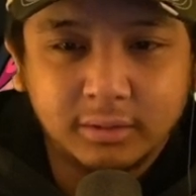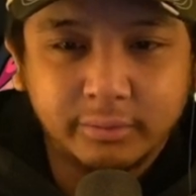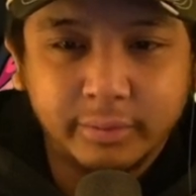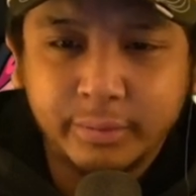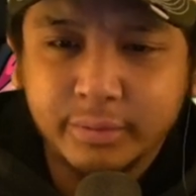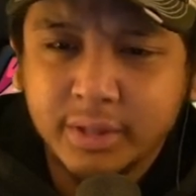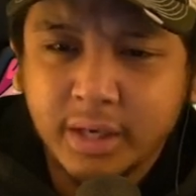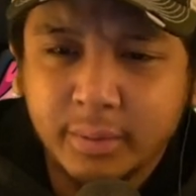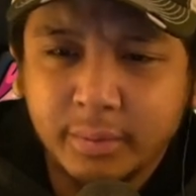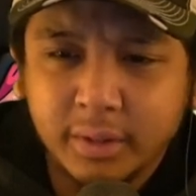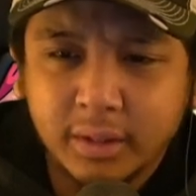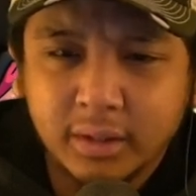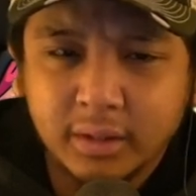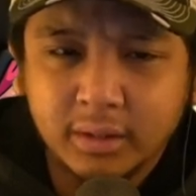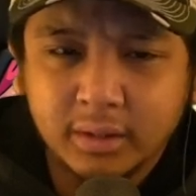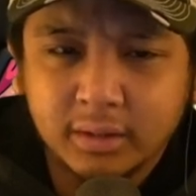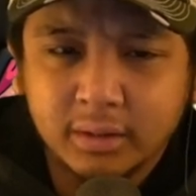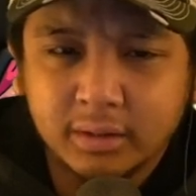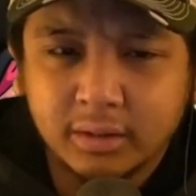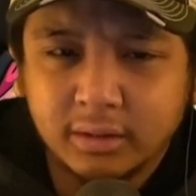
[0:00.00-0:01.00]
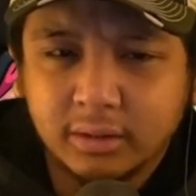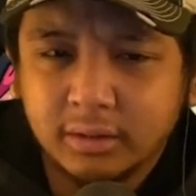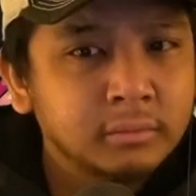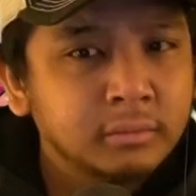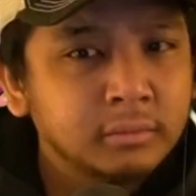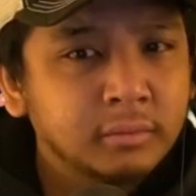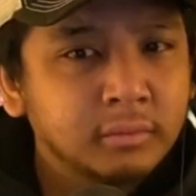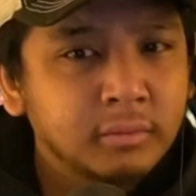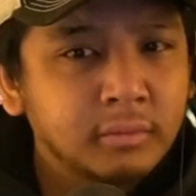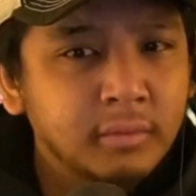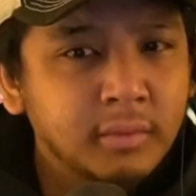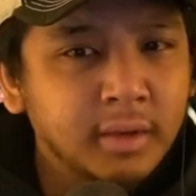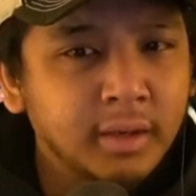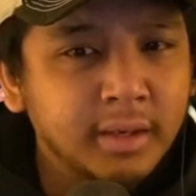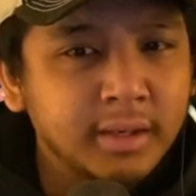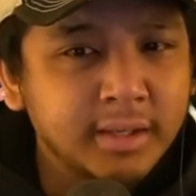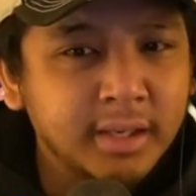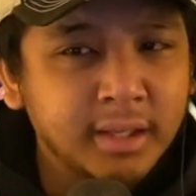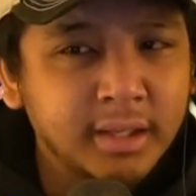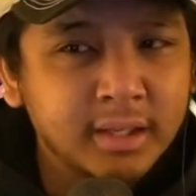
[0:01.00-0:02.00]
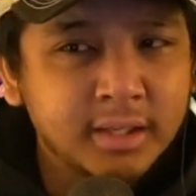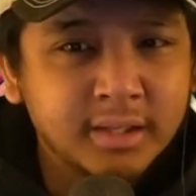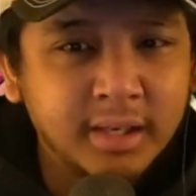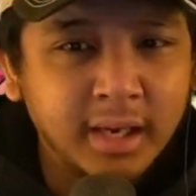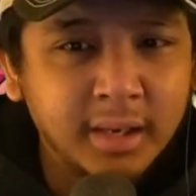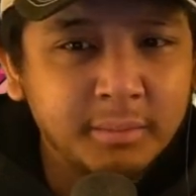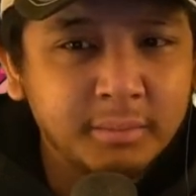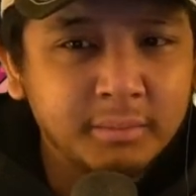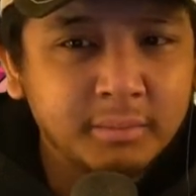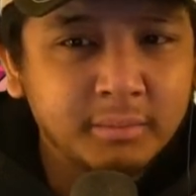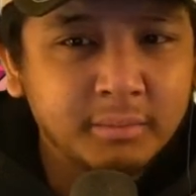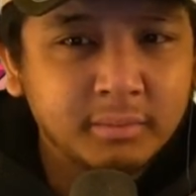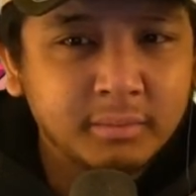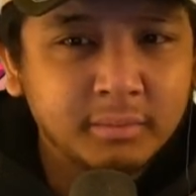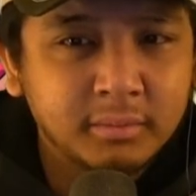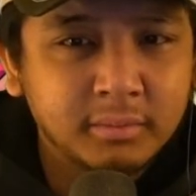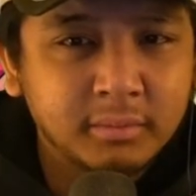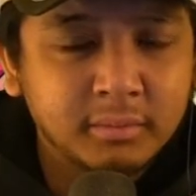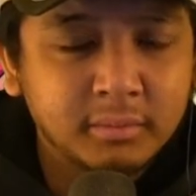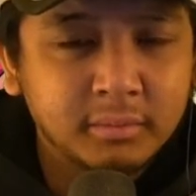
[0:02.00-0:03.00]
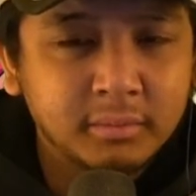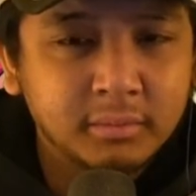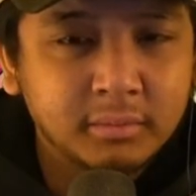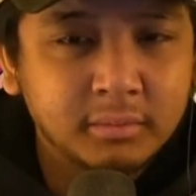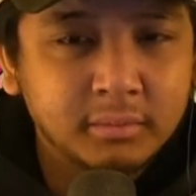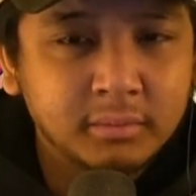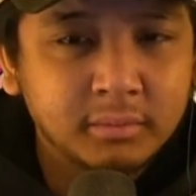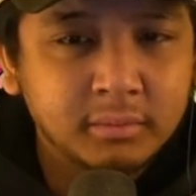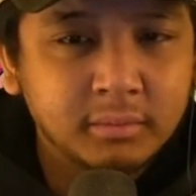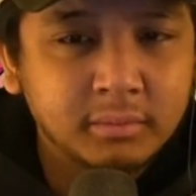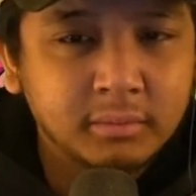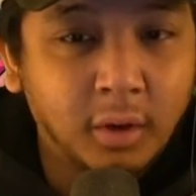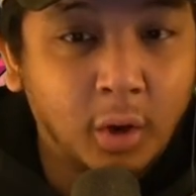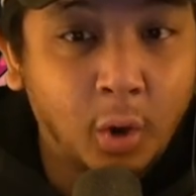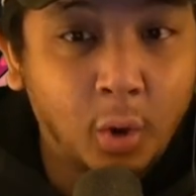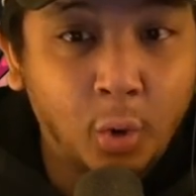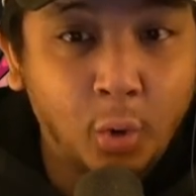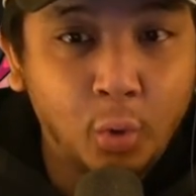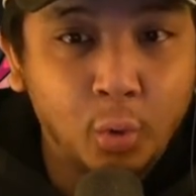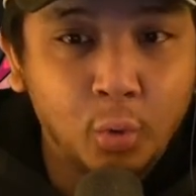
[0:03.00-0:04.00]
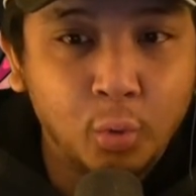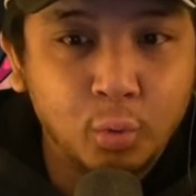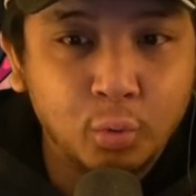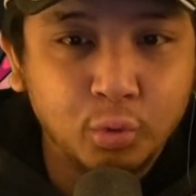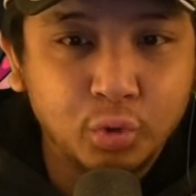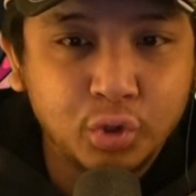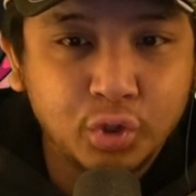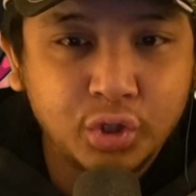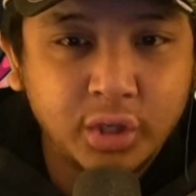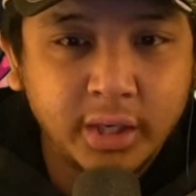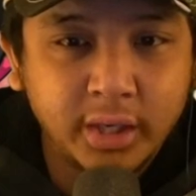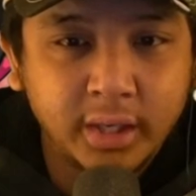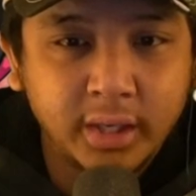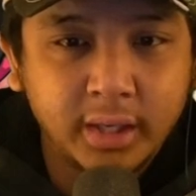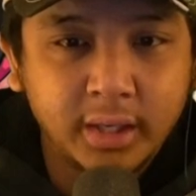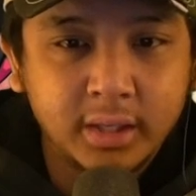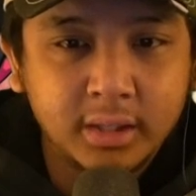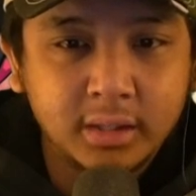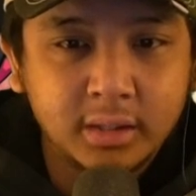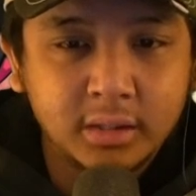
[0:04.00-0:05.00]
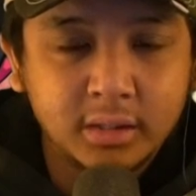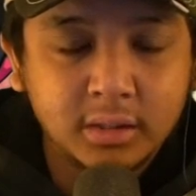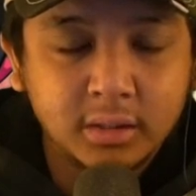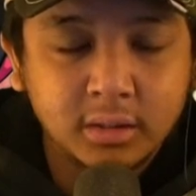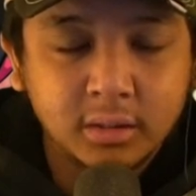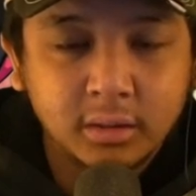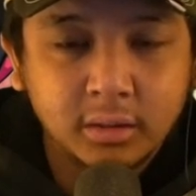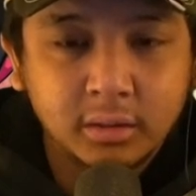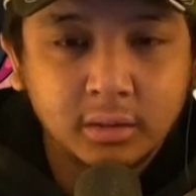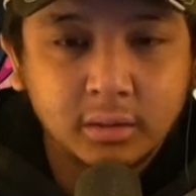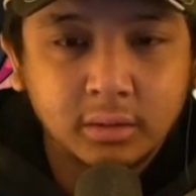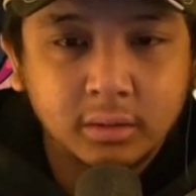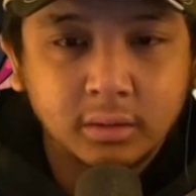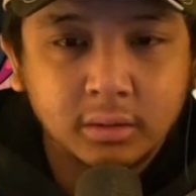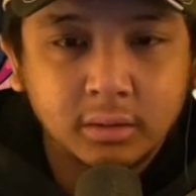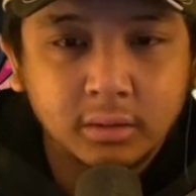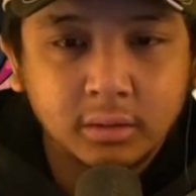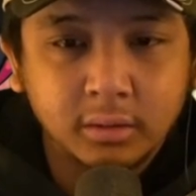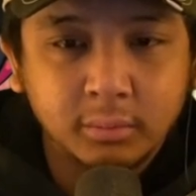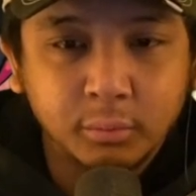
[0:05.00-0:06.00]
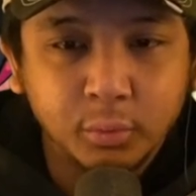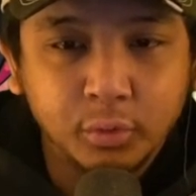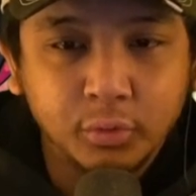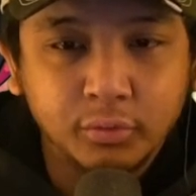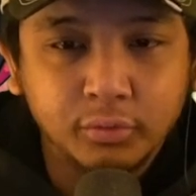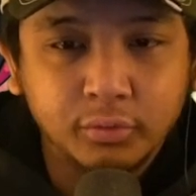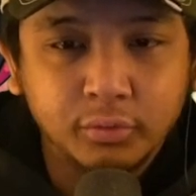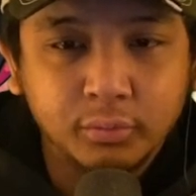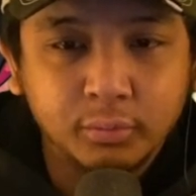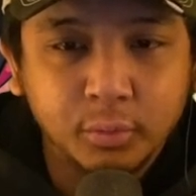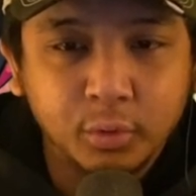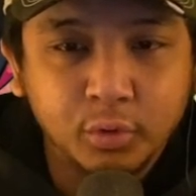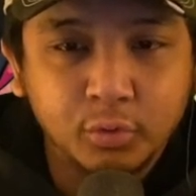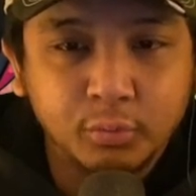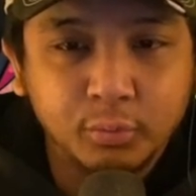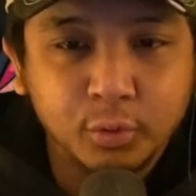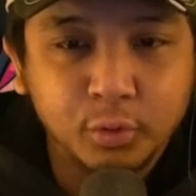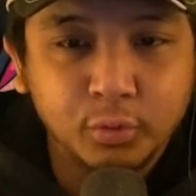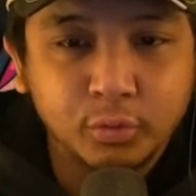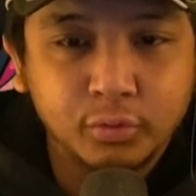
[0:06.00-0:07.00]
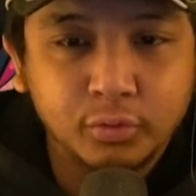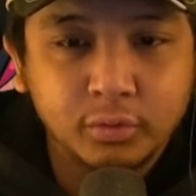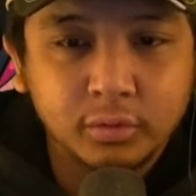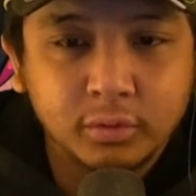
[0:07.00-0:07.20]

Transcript: But what's happening? Is that the same? Oh, shit, it is. Move, move, move.